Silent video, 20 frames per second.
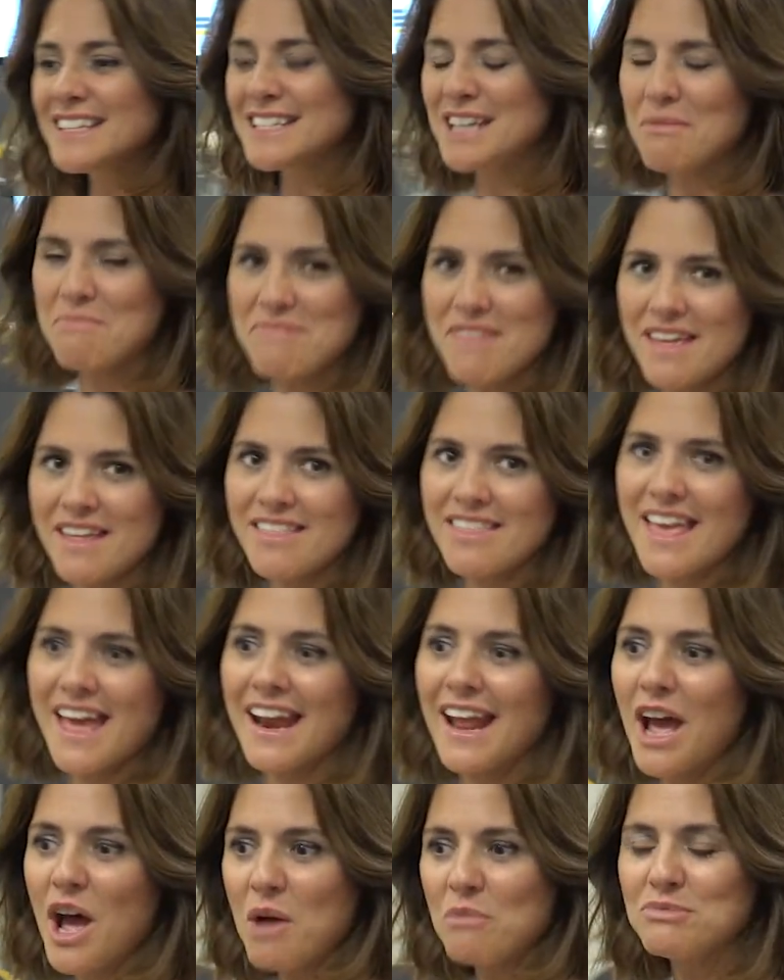something that
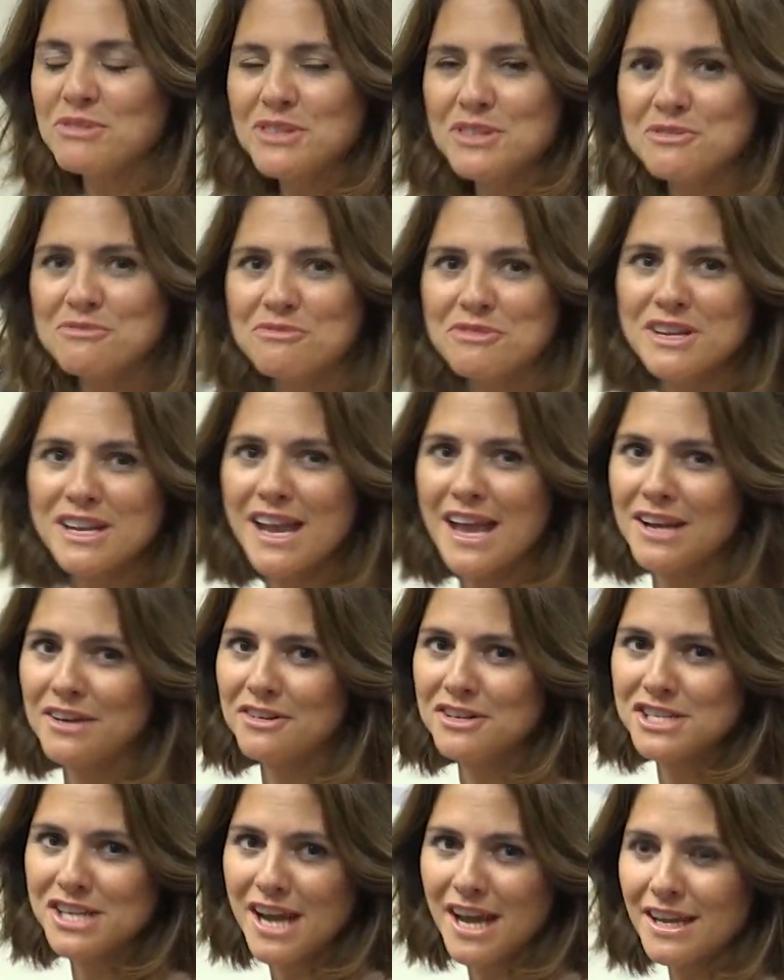helps to
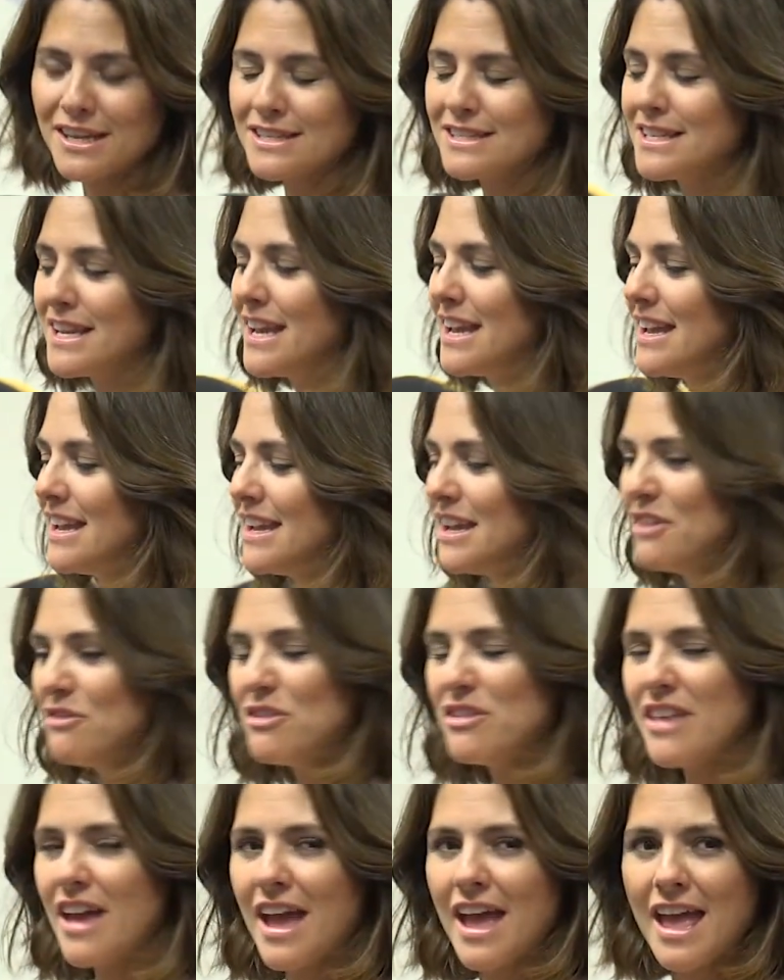re-energize, give
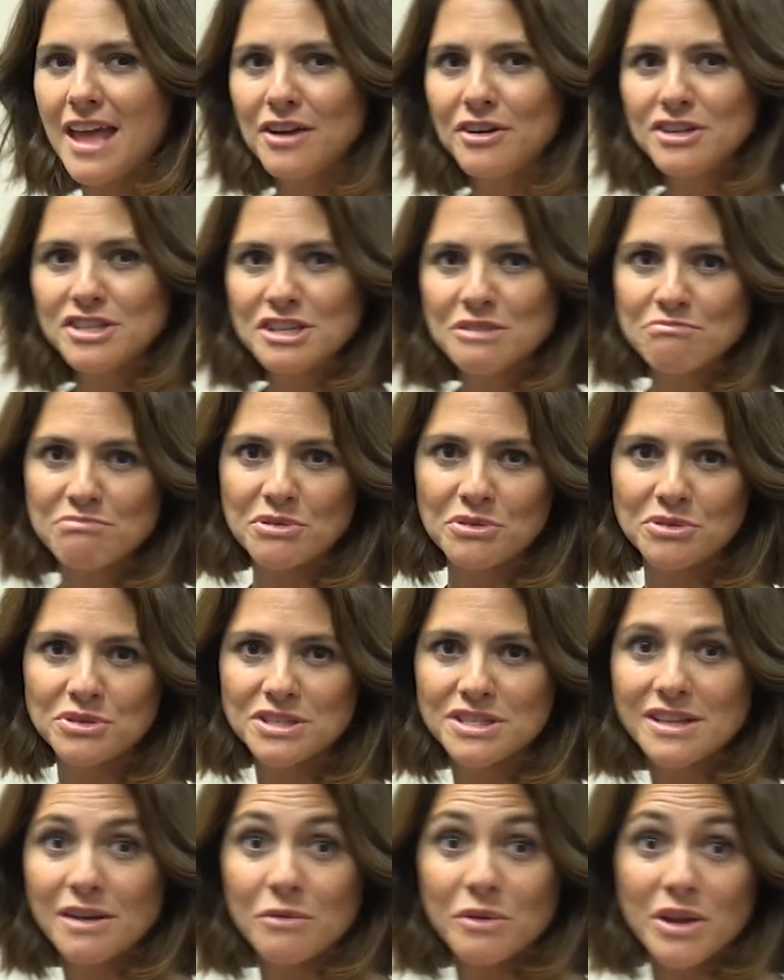you that energy
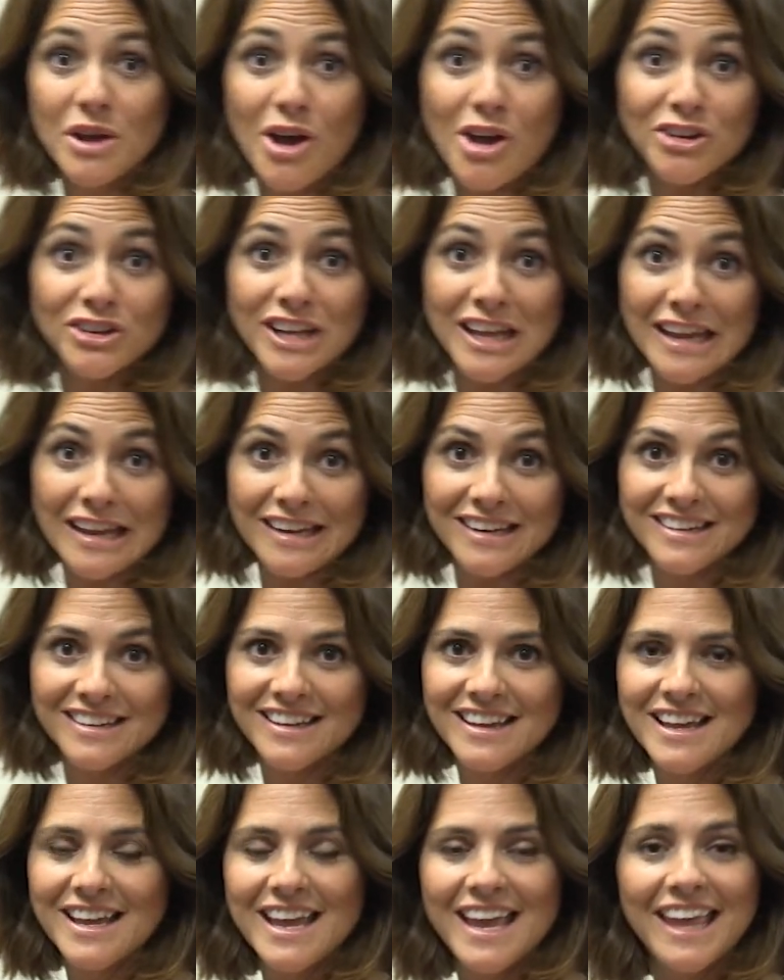boost that we all need.
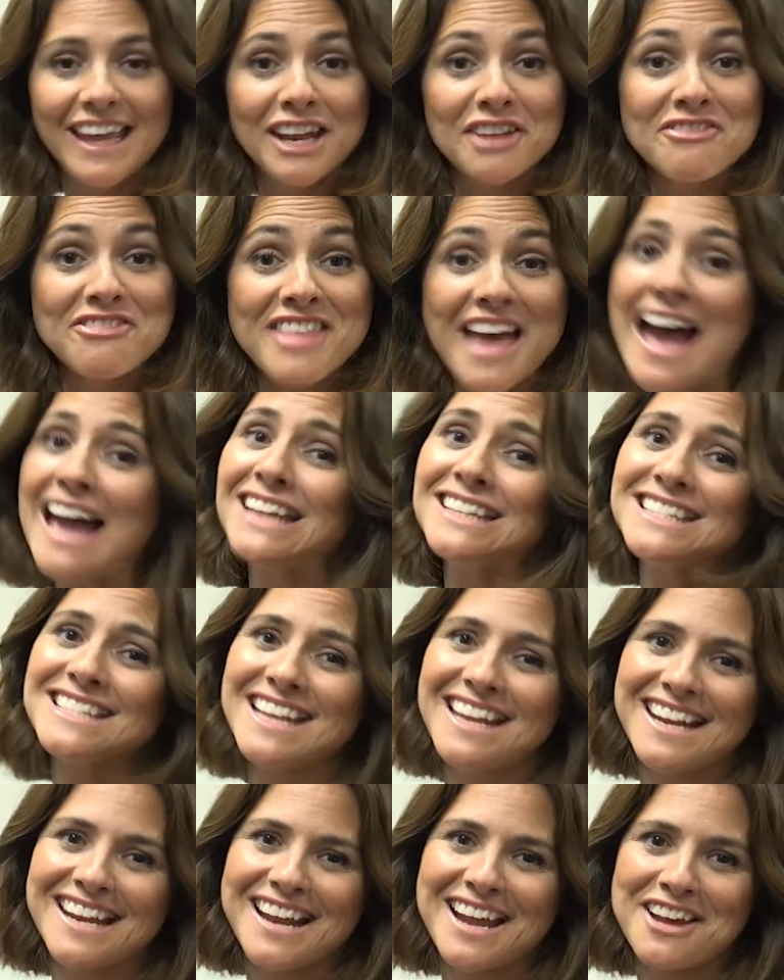And if that's
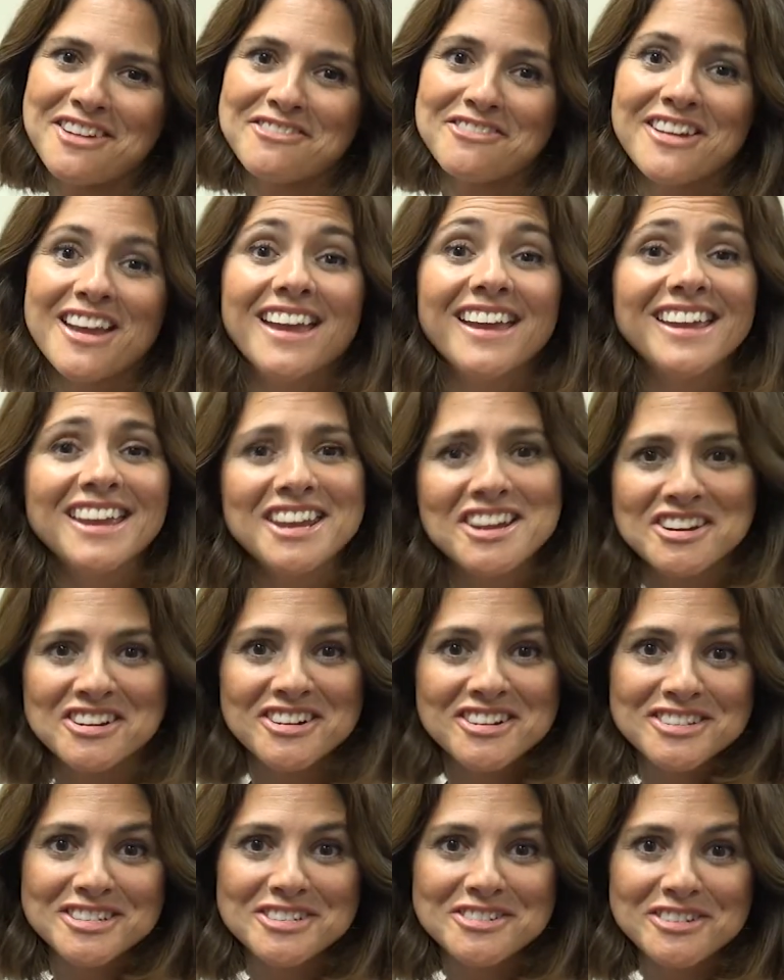not enough, here at
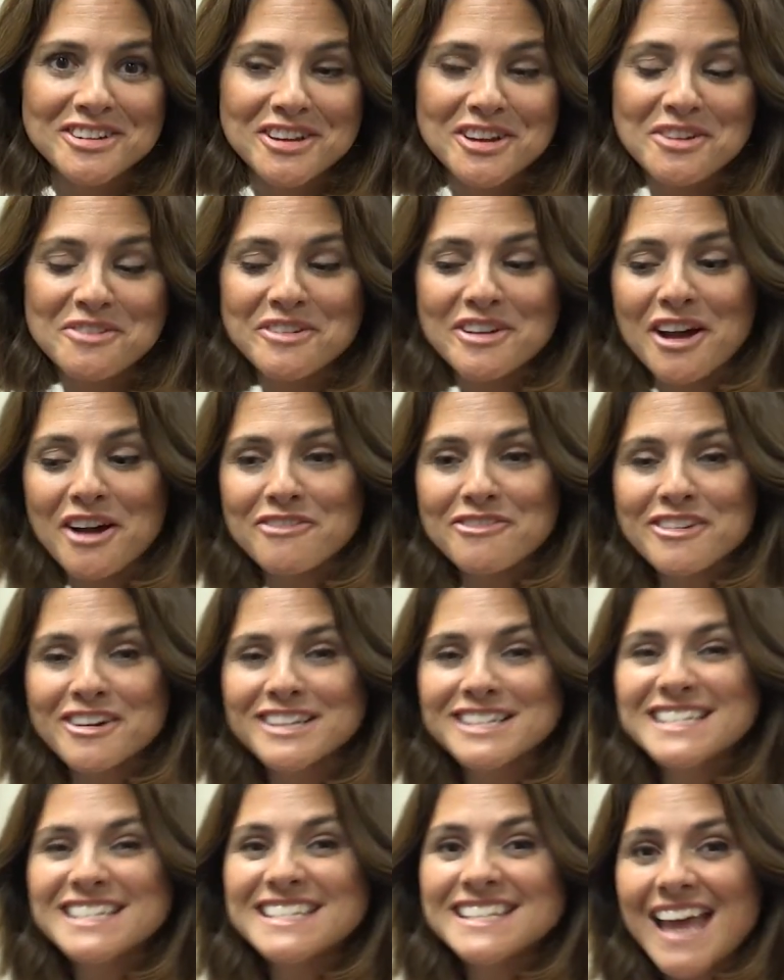the studio we offer a
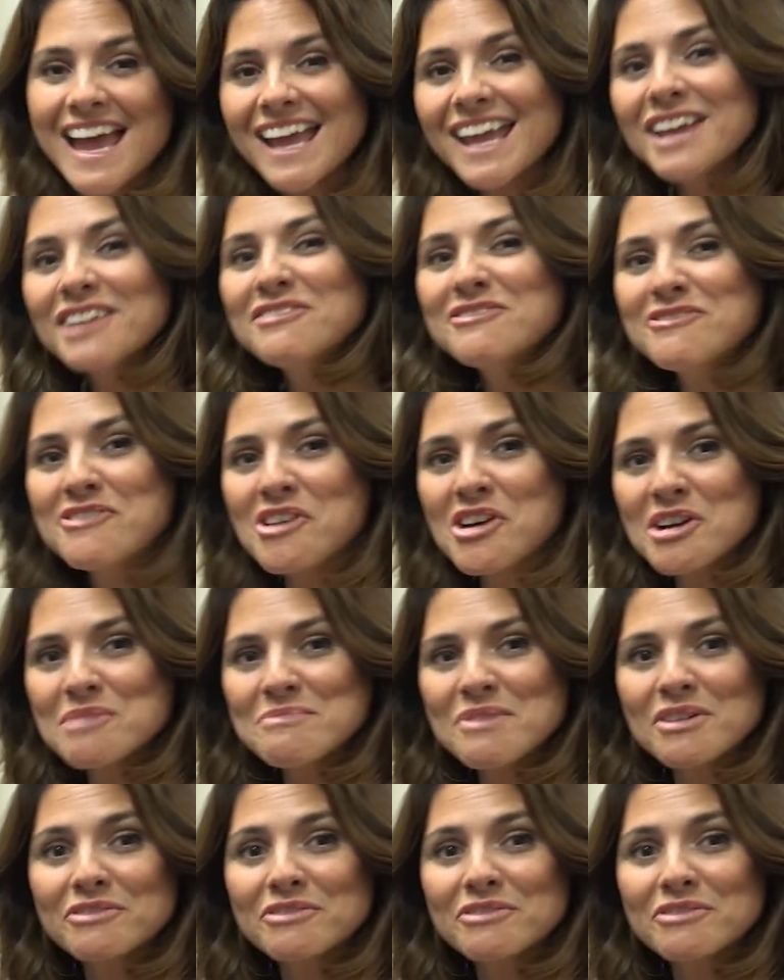second form